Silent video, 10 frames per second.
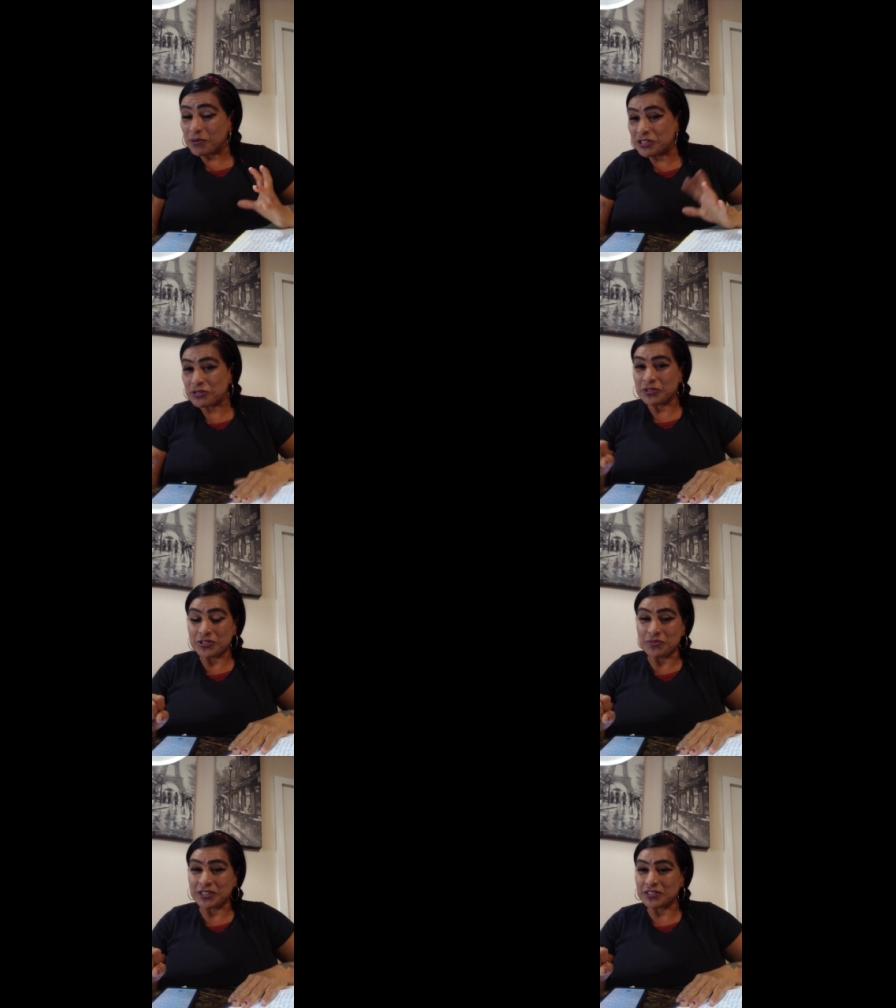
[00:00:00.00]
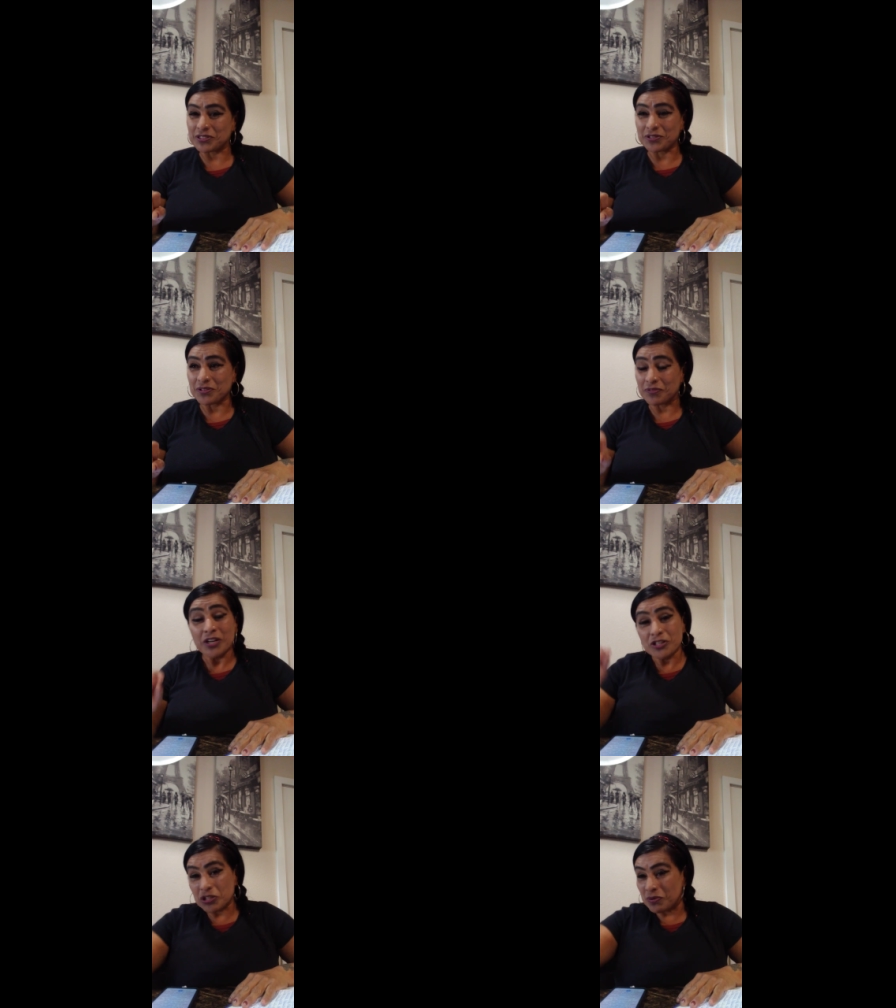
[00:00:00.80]
But which one do you want to serve?
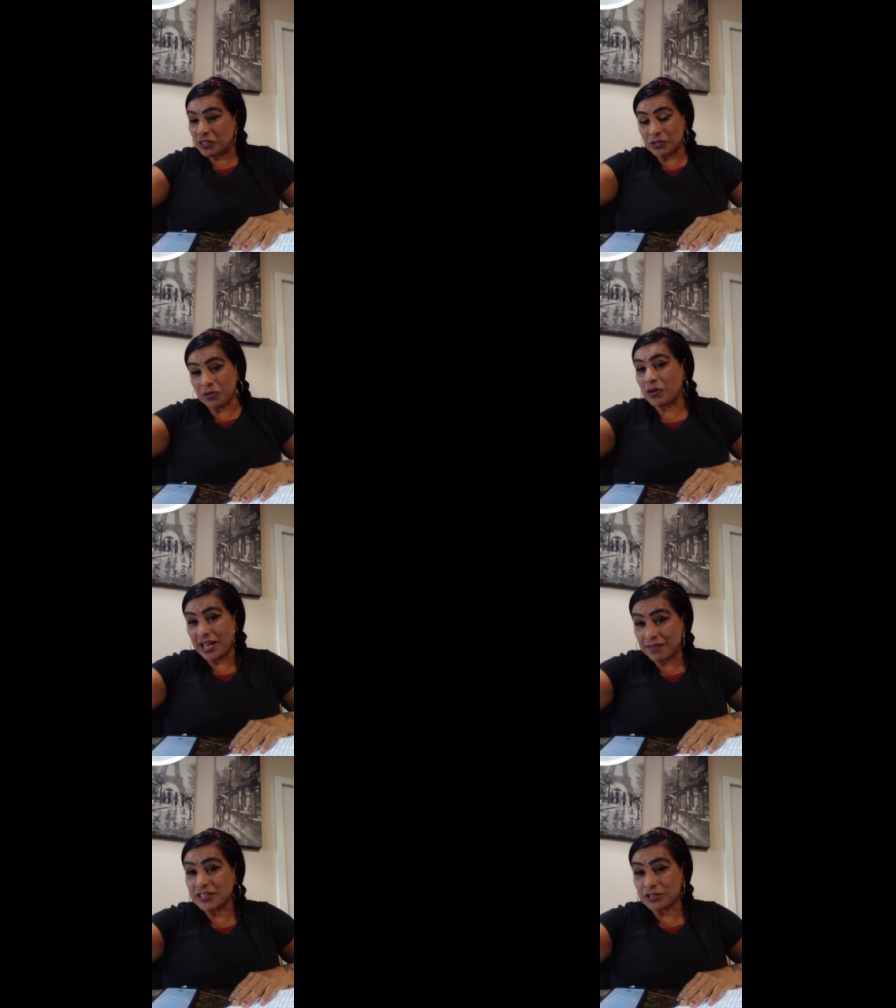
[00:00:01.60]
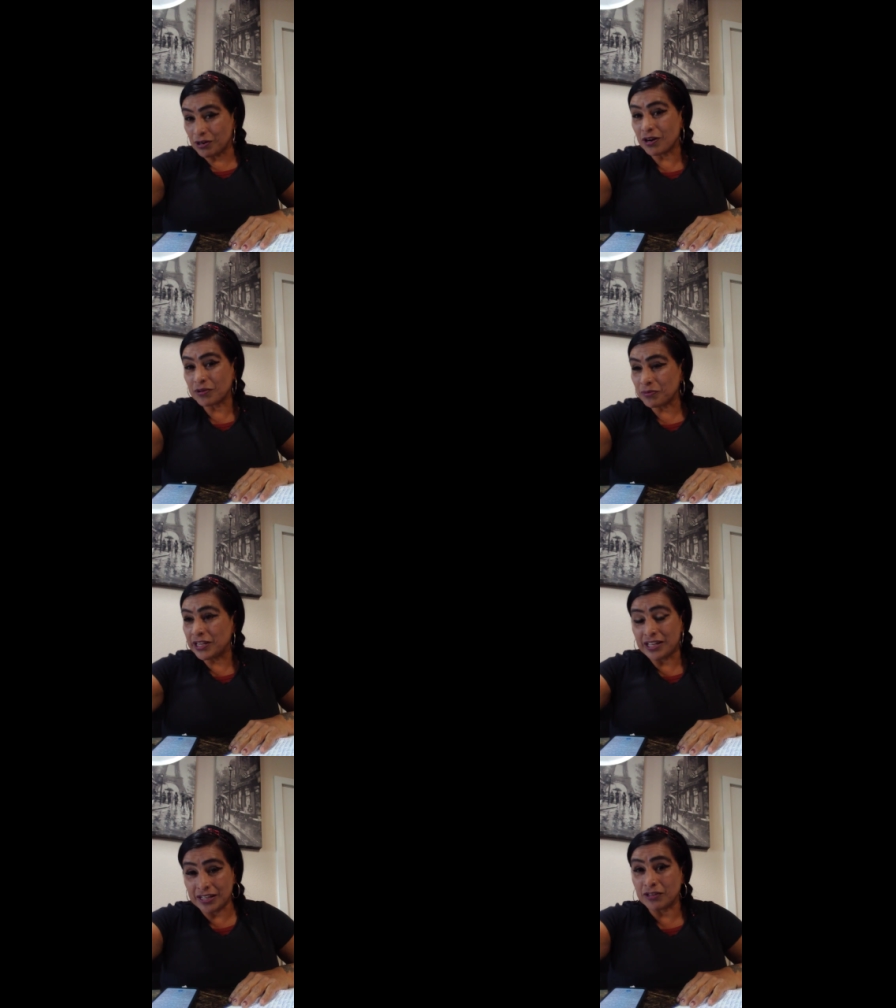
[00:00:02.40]
Do you want to go have it the hard
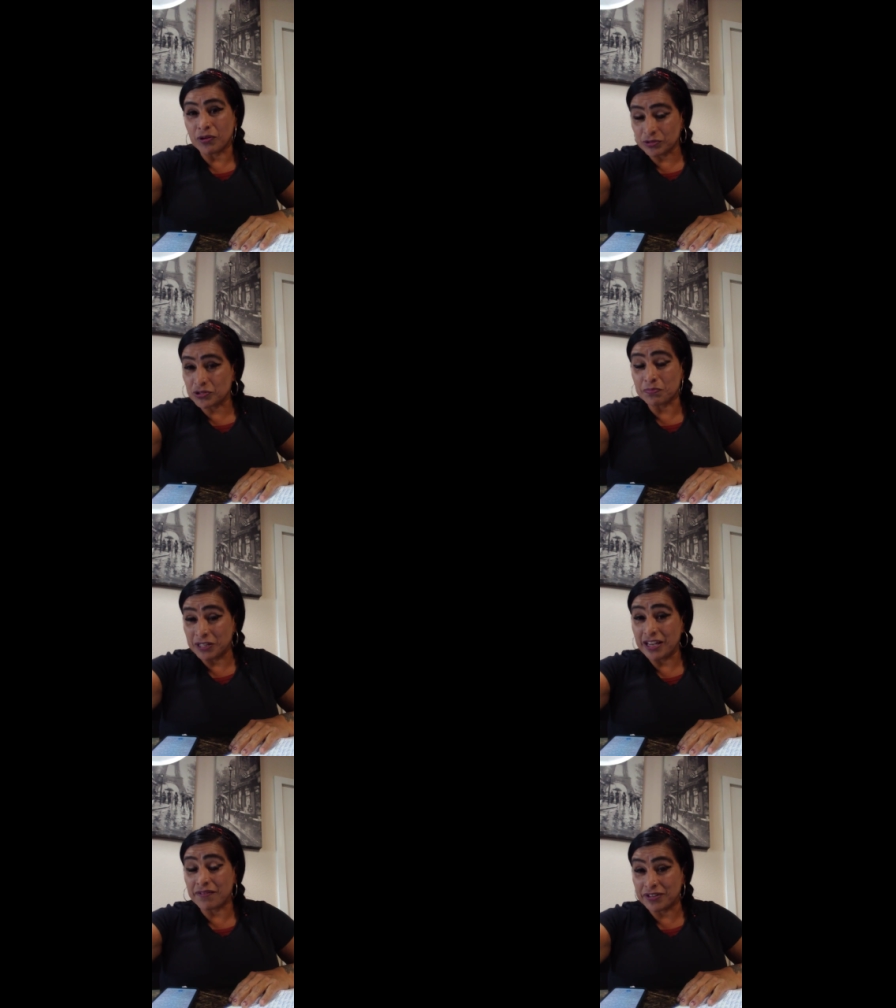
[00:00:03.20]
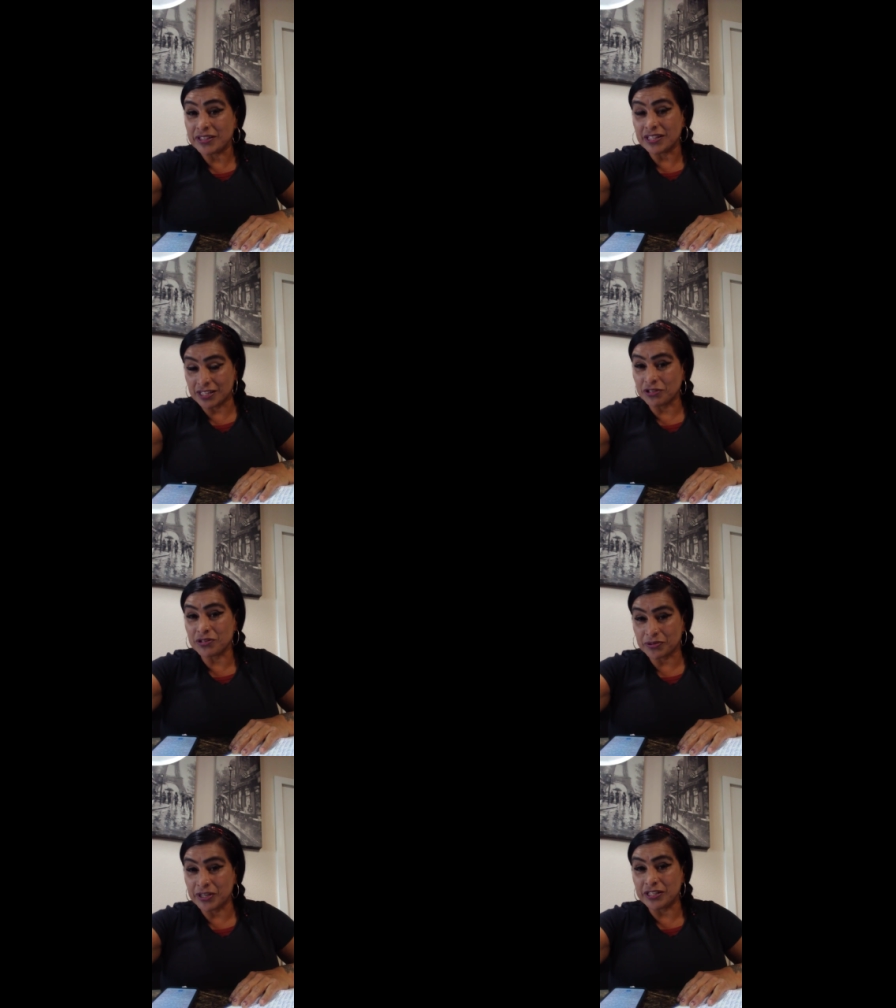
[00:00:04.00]
way and go to be everything that
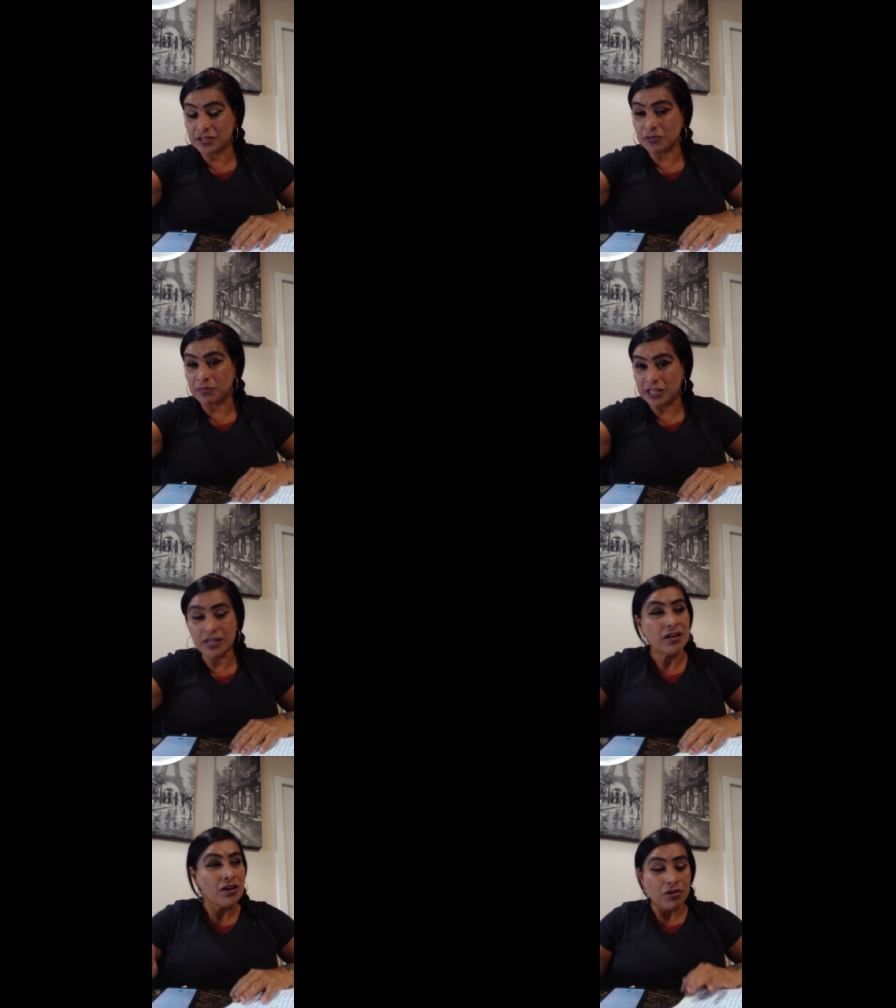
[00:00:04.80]
you created to be?